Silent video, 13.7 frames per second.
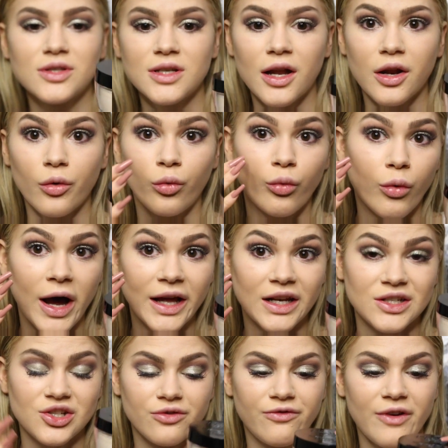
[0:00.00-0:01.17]
it's not a
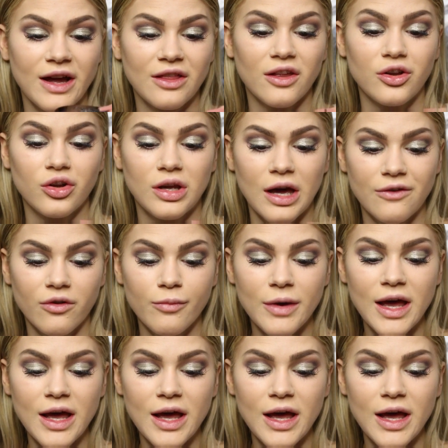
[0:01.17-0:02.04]
whitish effect that you get from